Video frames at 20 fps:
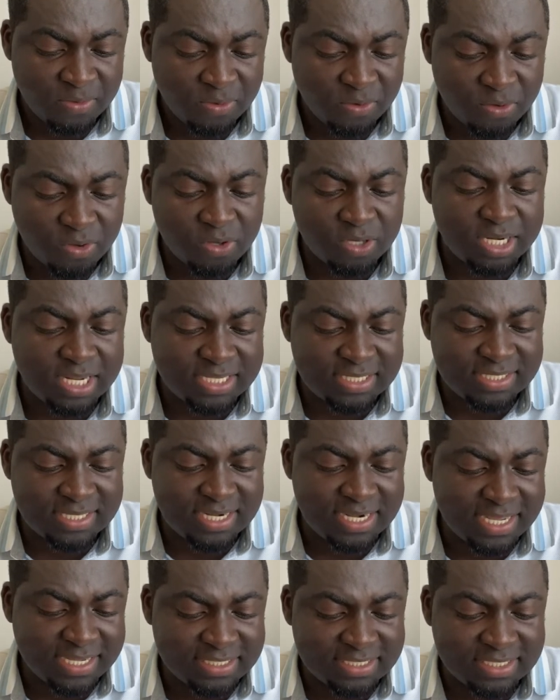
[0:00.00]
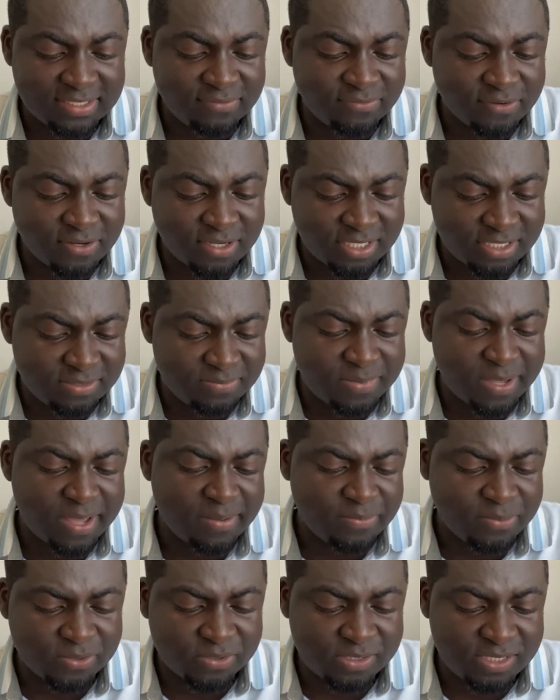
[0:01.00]
God has selected for his
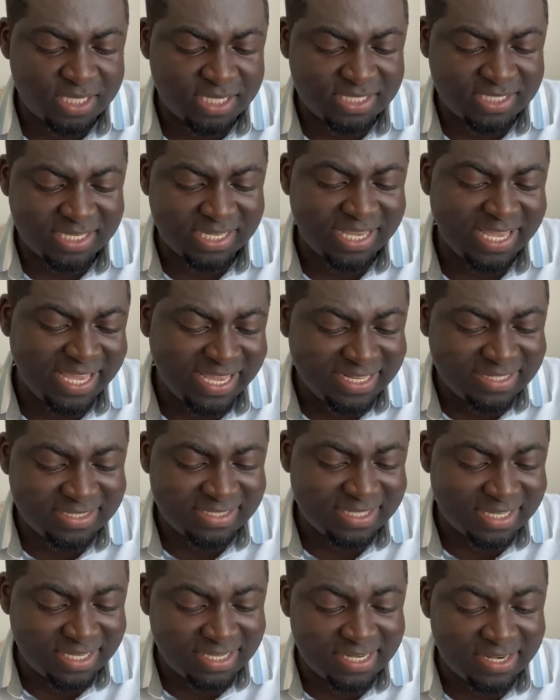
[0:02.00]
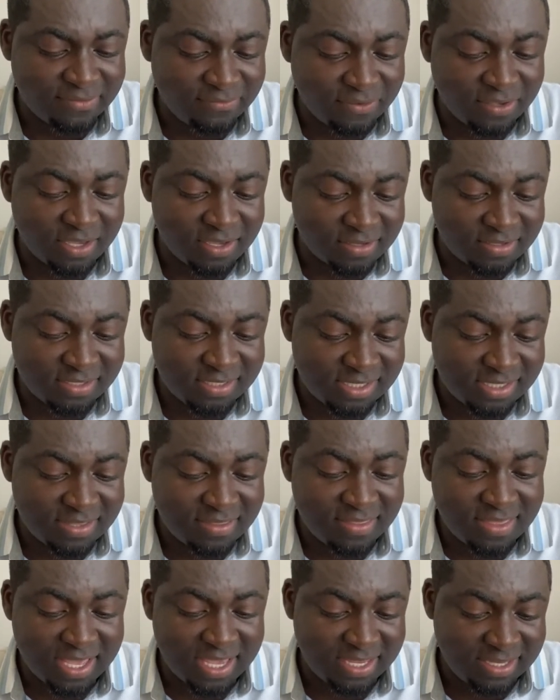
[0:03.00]
purpose the insignificant
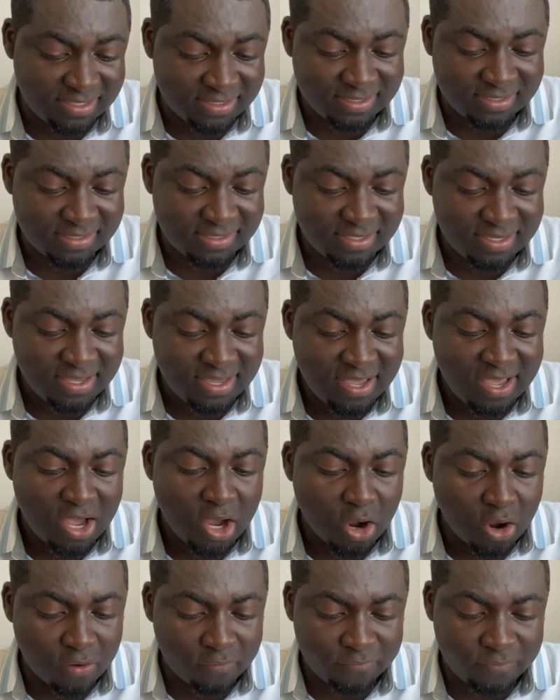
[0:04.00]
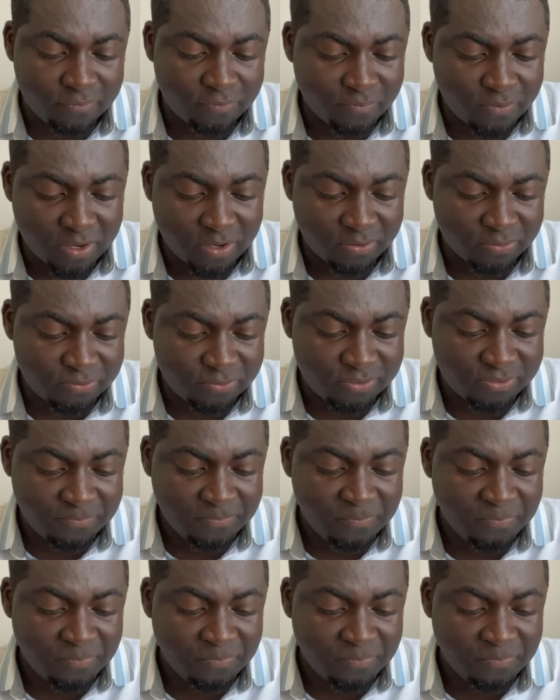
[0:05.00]
things of the world,